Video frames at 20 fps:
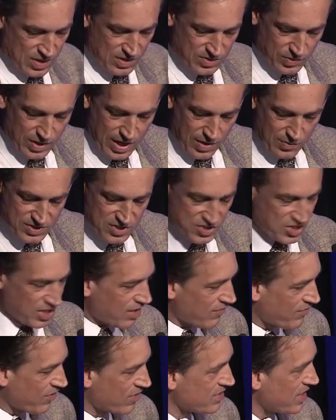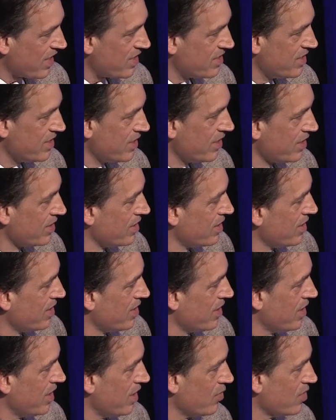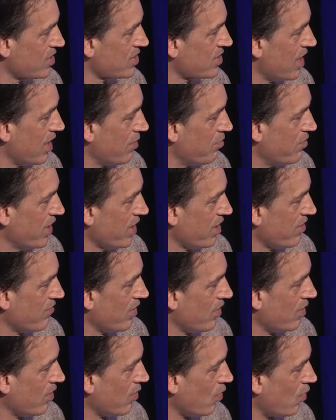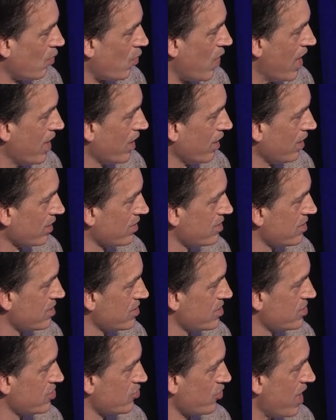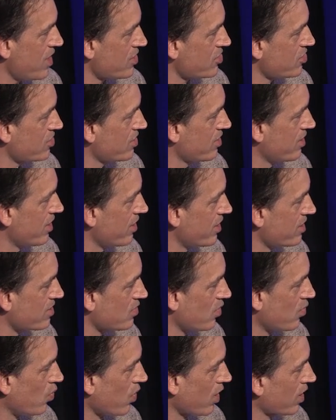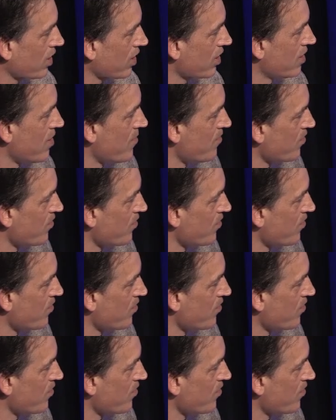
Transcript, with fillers: So that was Jennifer's idea. It was a bit of a wild stretch that this would work,